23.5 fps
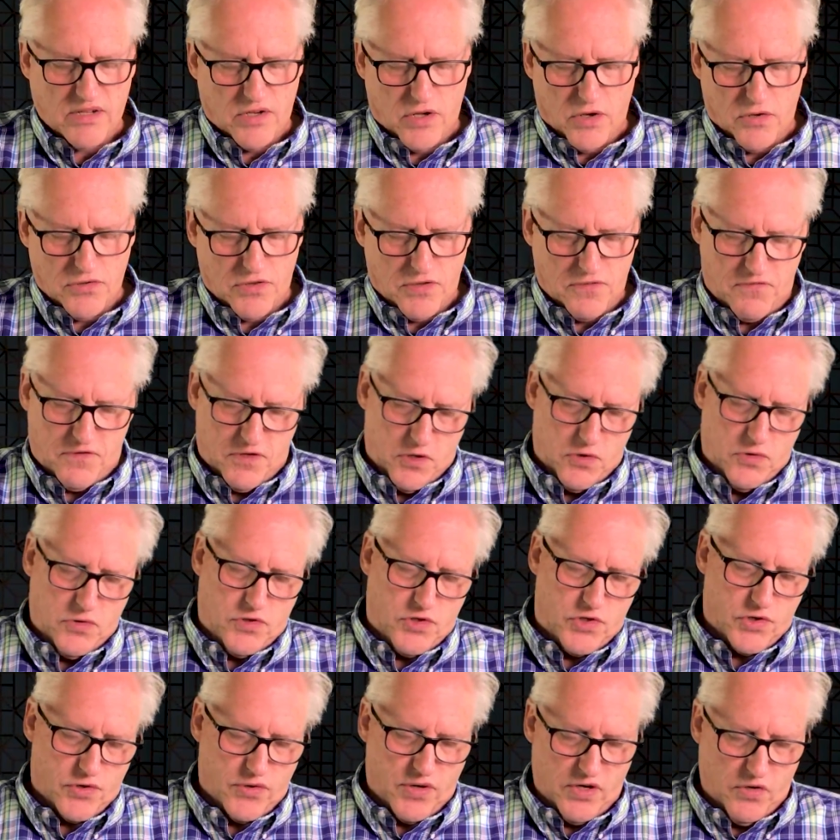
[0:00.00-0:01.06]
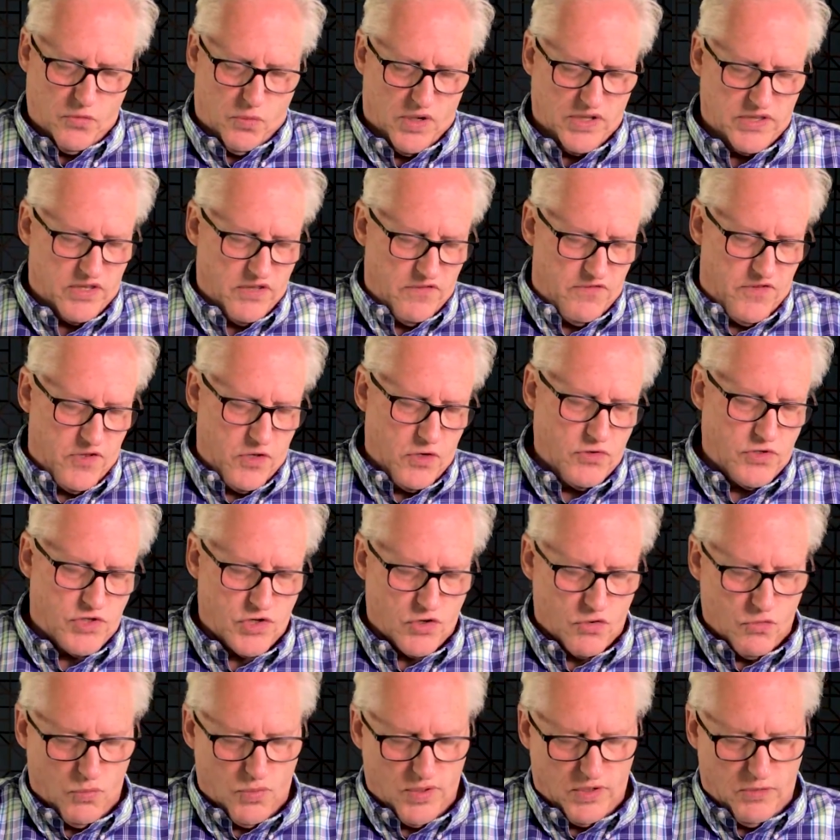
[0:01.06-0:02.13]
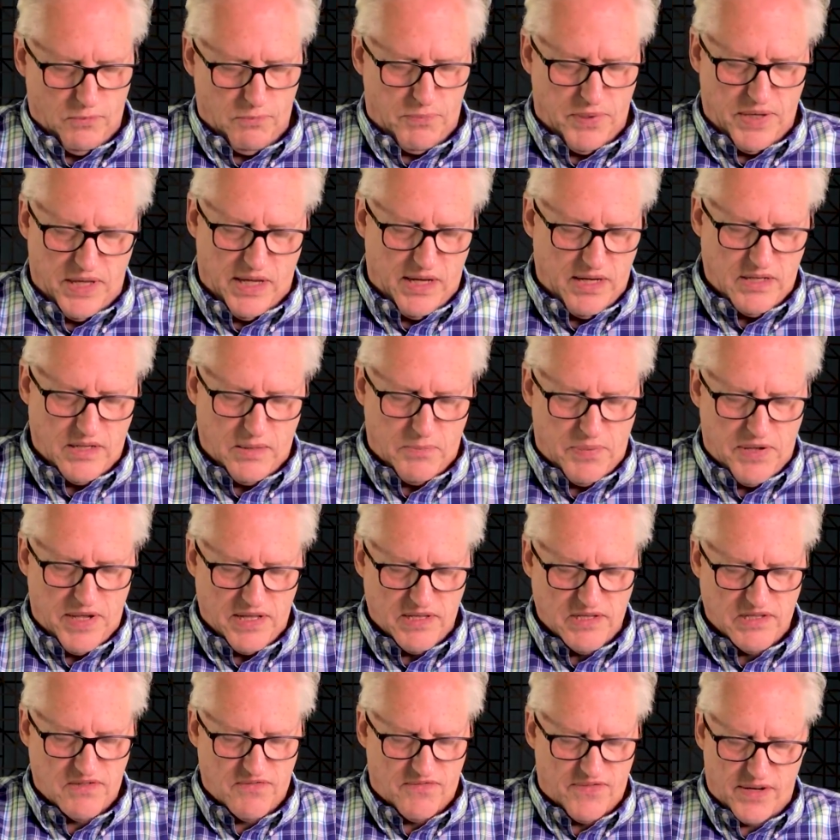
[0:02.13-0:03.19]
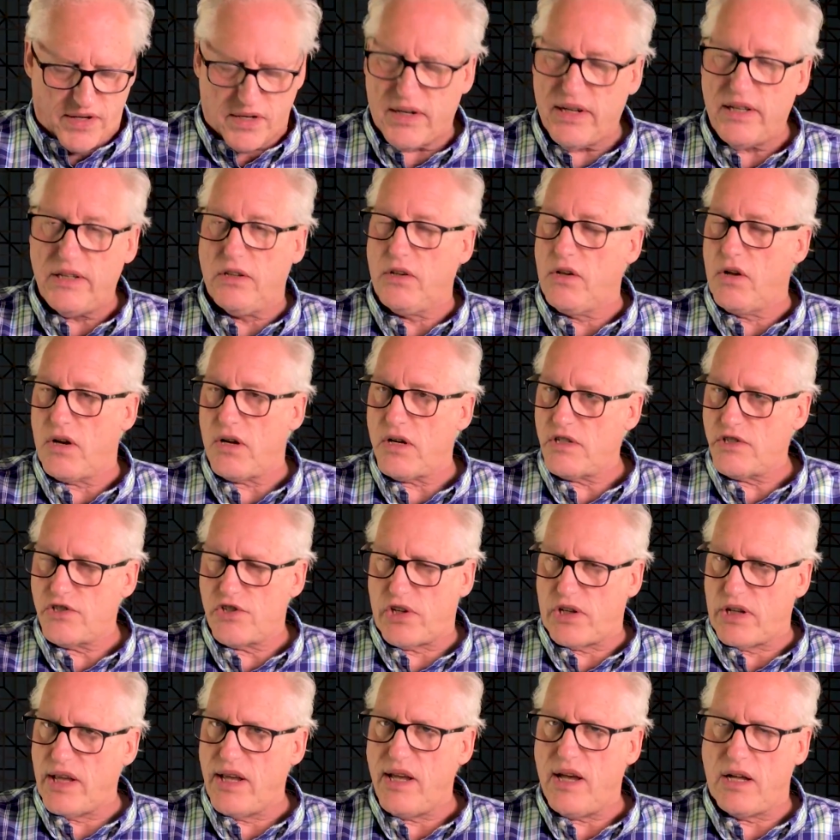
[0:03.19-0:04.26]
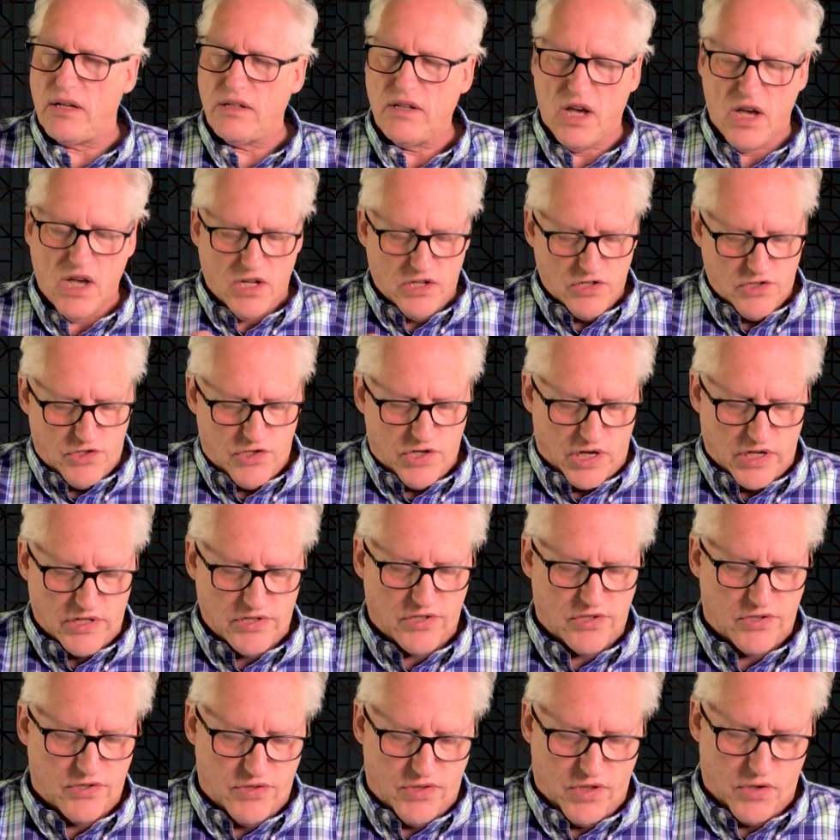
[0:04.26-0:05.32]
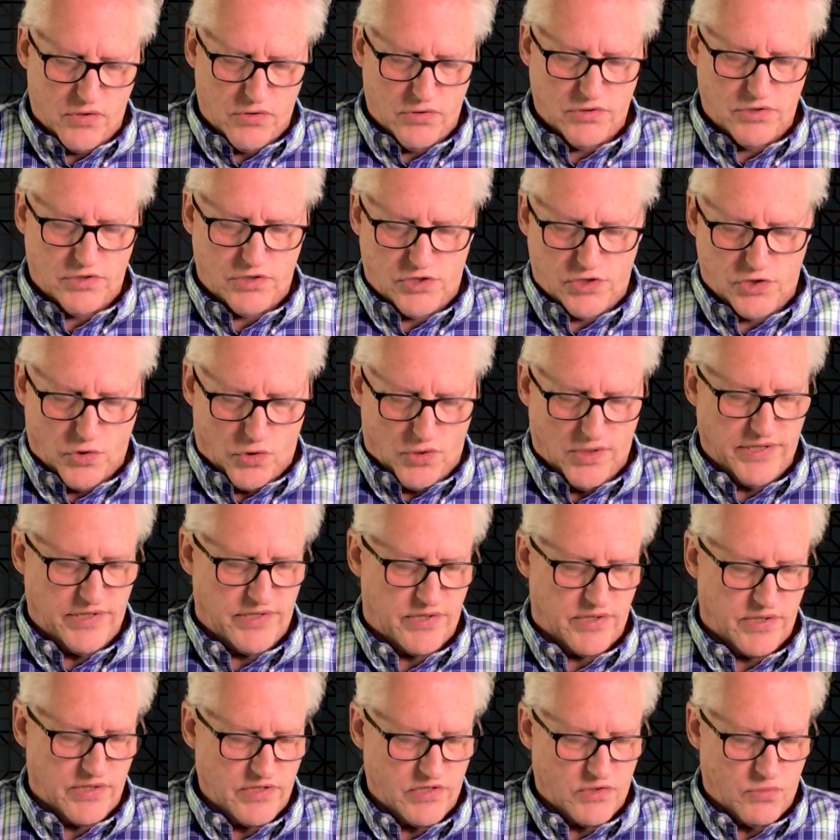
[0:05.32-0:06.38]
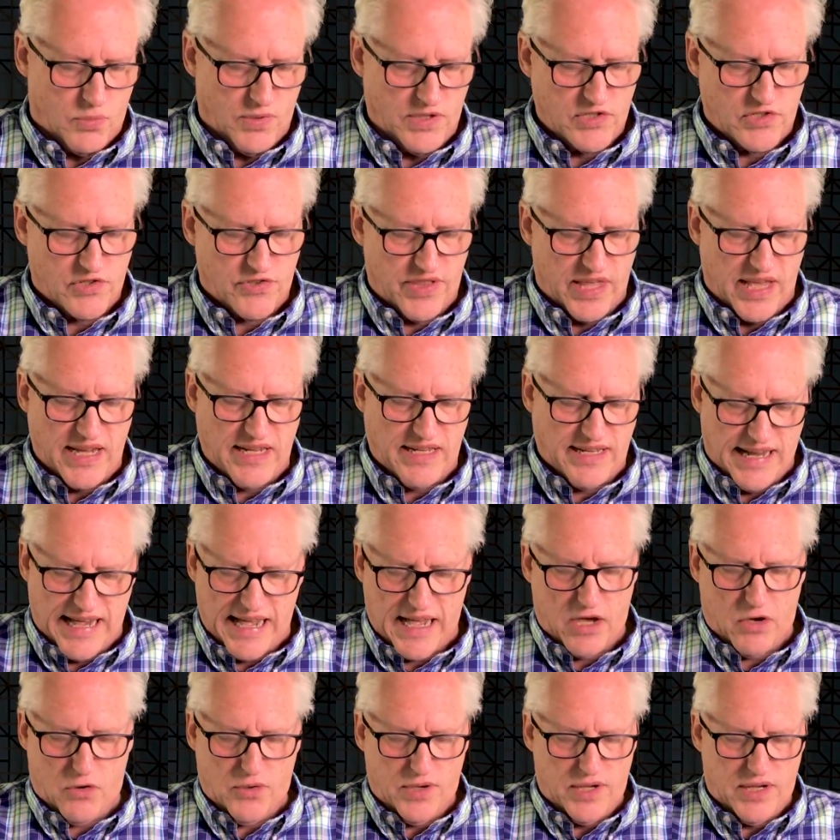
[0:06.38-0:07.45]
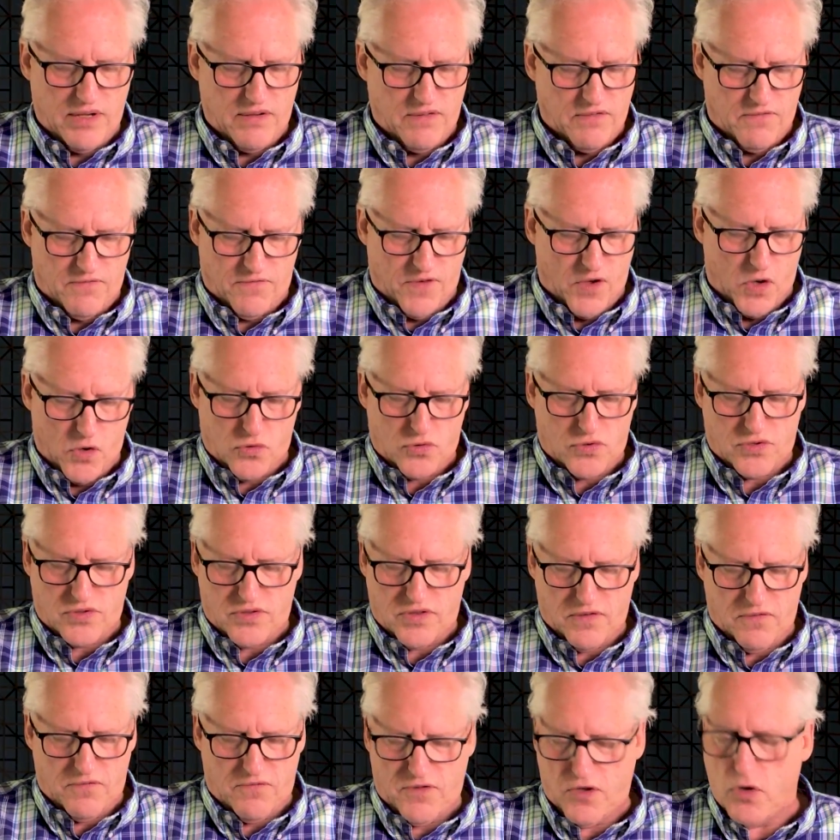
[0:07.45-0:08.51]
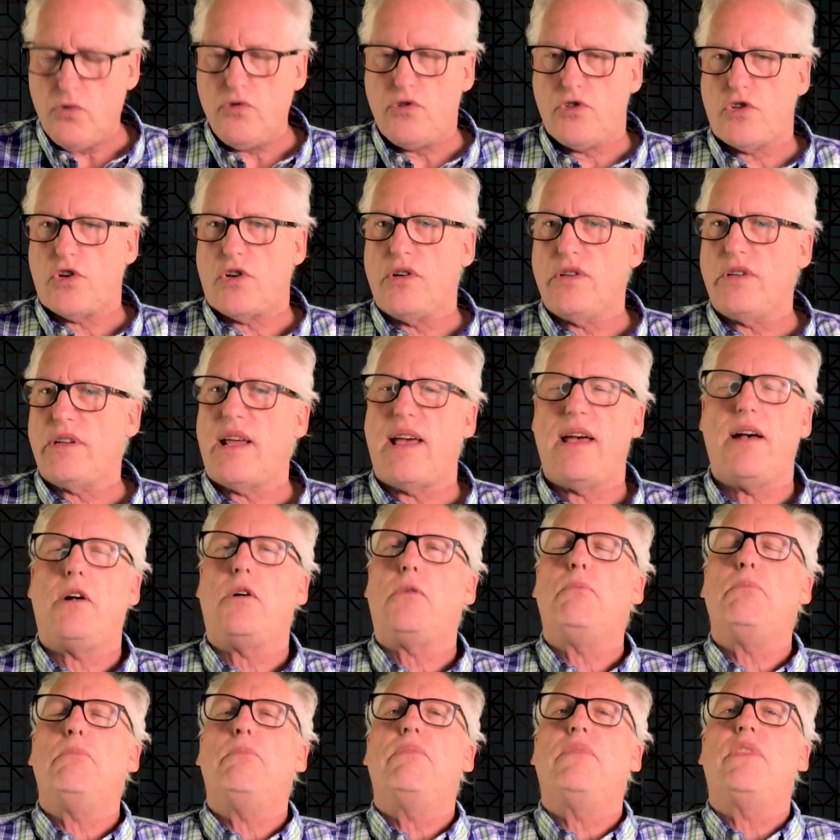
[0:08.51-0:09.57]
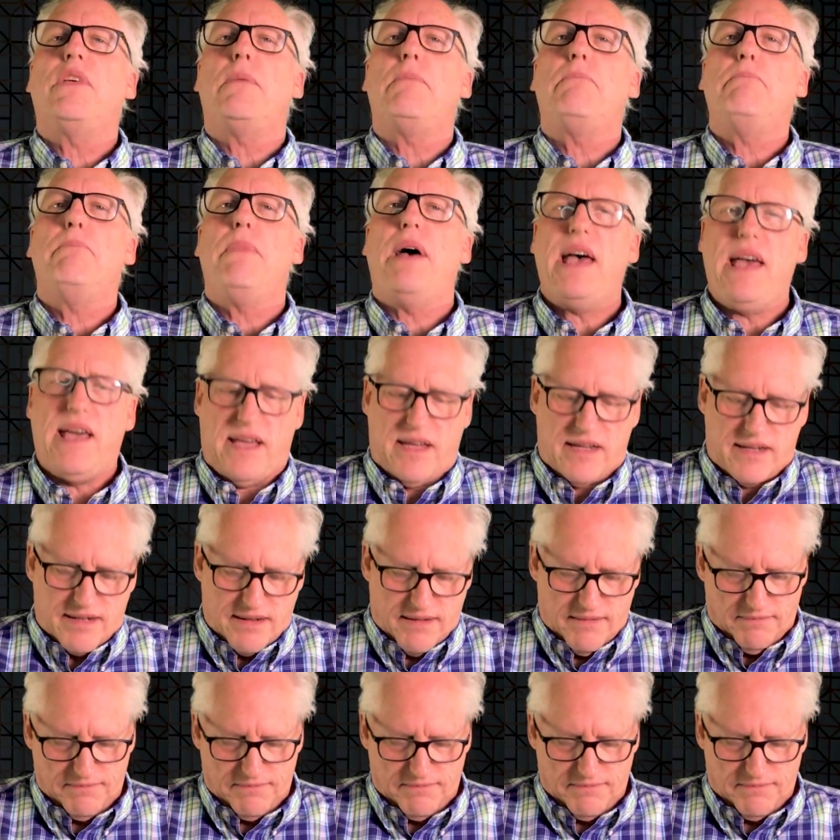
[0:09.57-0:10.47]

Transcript: know the future, and what the future will be depends very largely on just those choices which they now invoke the future to help them make.